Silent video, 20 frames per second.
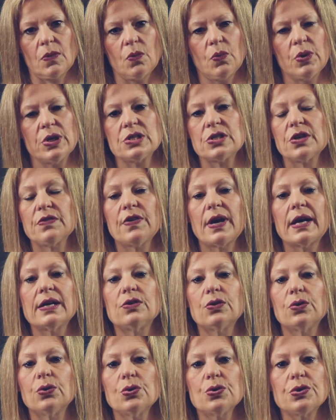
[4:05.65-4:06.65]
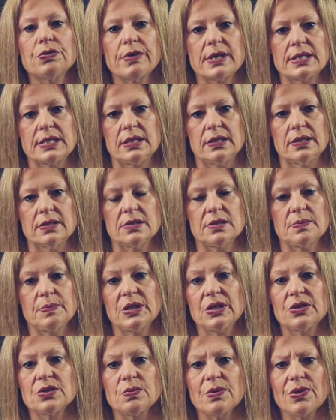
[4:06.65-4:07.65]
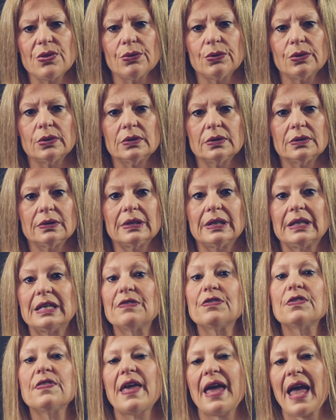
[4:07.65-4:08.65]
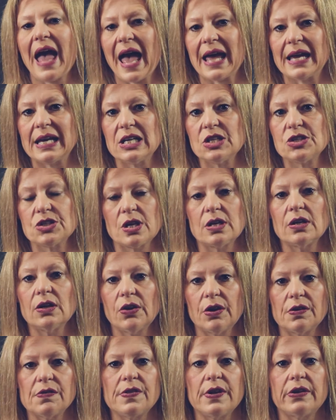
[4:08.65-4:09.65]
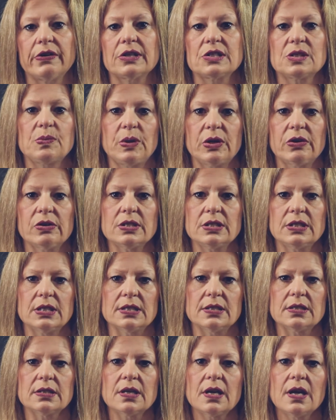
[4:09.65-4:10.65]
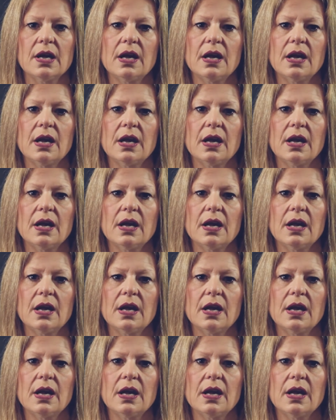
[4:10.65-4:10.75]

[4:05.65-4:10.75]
We surveyed all the residents because we thought, given their age and a lot of their experiences,